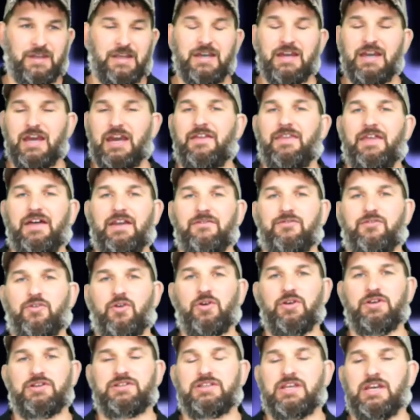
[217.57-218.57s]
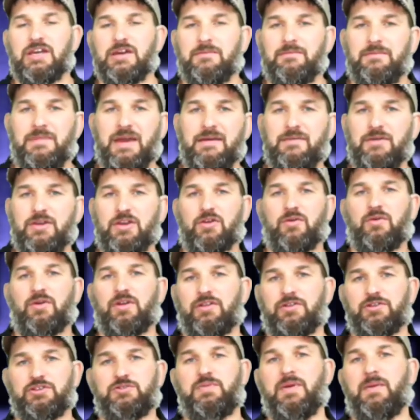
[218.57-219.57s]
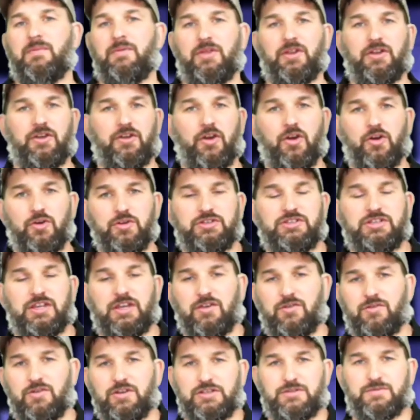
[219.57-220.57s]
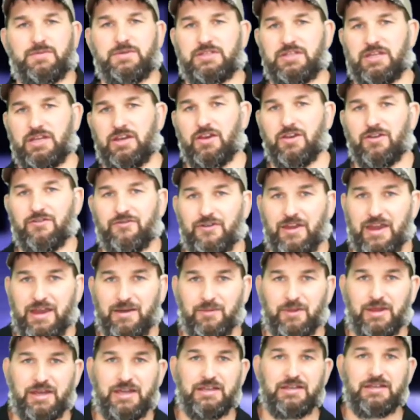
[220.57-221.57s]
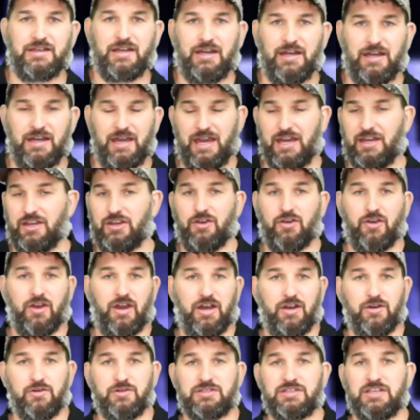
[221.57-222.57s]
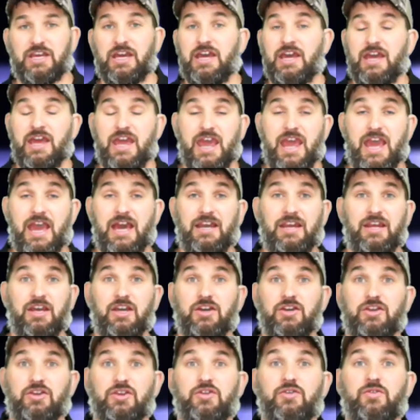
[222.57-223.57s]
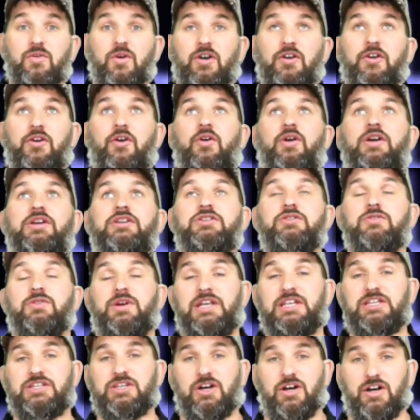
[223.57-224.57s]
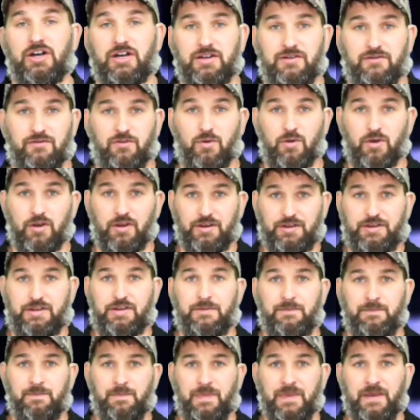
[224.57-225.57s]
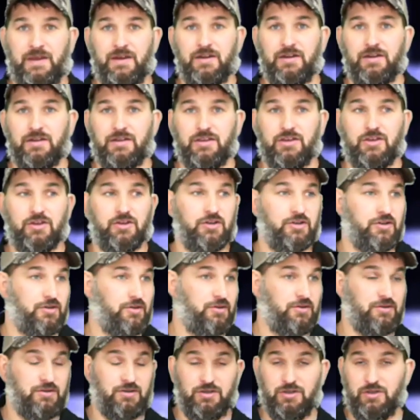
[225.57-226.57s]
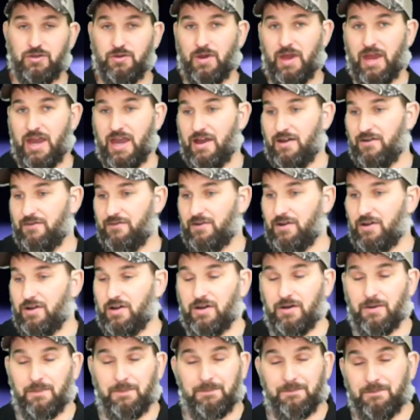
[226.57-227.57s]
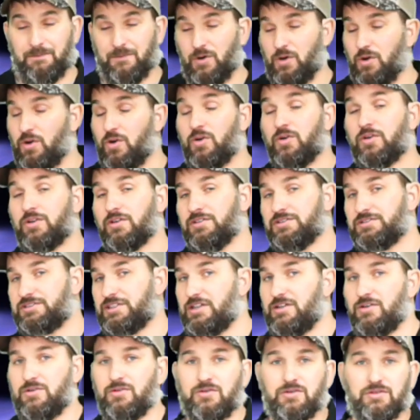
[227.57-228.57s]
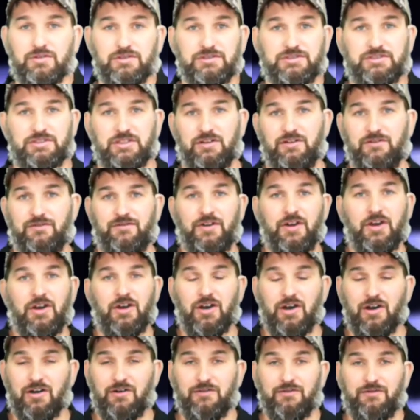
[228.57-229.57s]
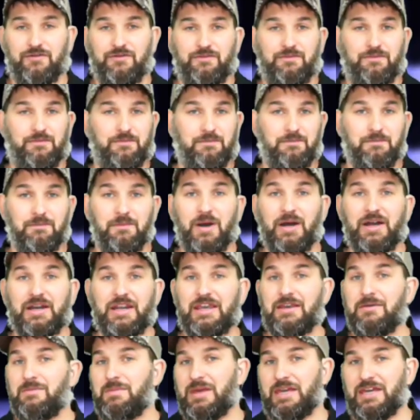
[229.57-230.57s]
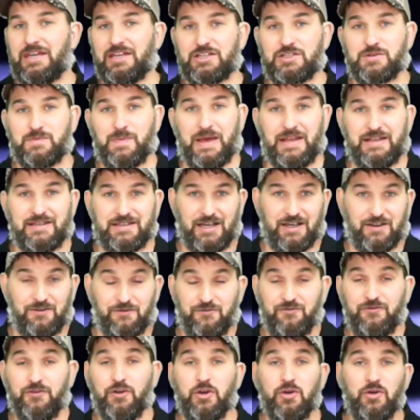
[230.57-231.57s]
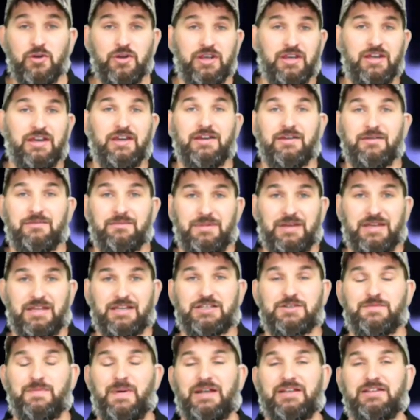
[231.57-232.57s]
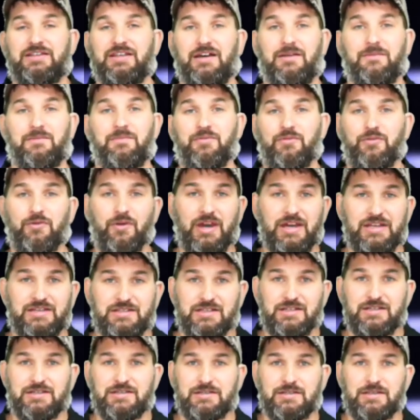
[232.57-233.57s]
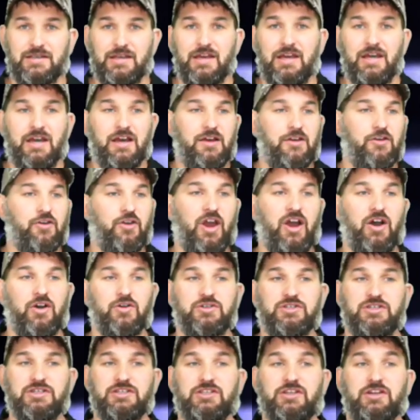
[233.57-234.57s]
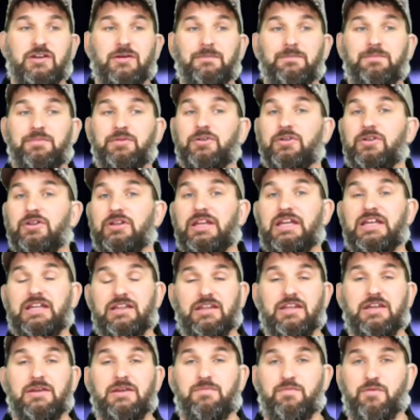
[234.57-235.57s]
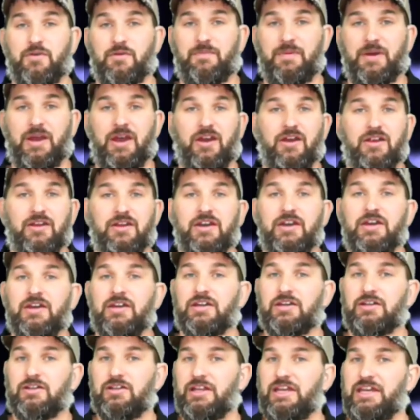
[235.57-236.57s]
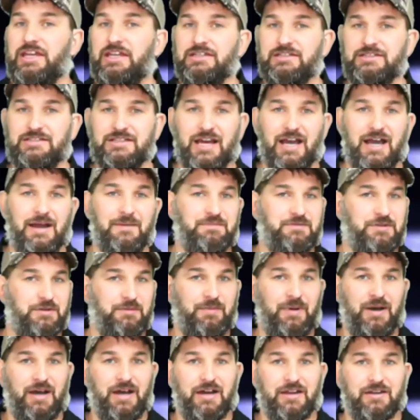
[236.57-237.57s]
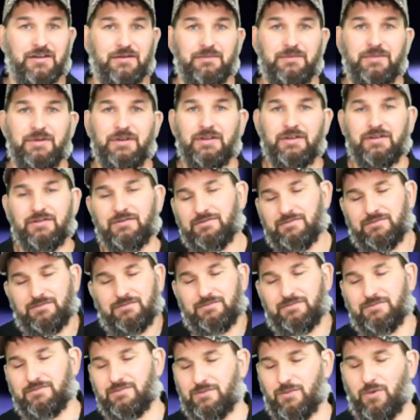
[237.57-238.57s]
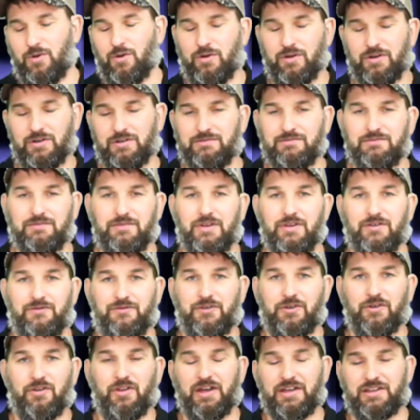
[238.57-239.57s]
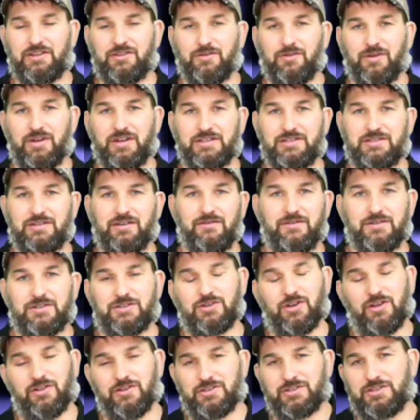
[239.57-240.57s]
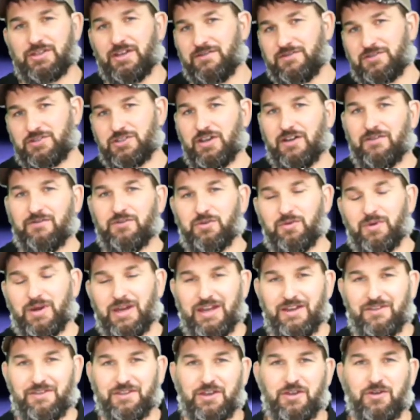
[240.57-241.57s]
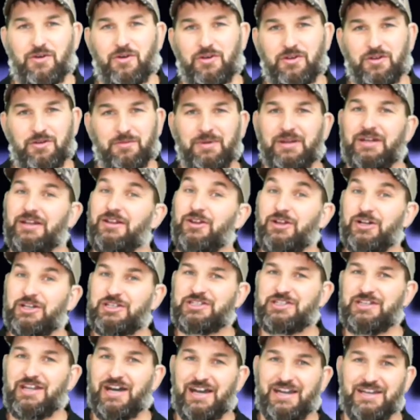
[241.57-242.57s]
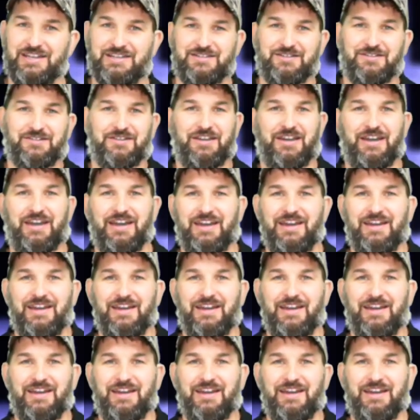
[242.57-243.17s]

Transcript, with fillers: And then, of course, maybe you're one of those people that are hosting Christmas at your family, uh, at your house, and you are going to a ton of work. You're, you have uh, oodles and oodles of, of money being spent on food, being spent on presents. Your house is completely prepared, clean top to bottom, or if you're like the rest of us, all the stuff shoved away in the corner. But it looks nice, okay?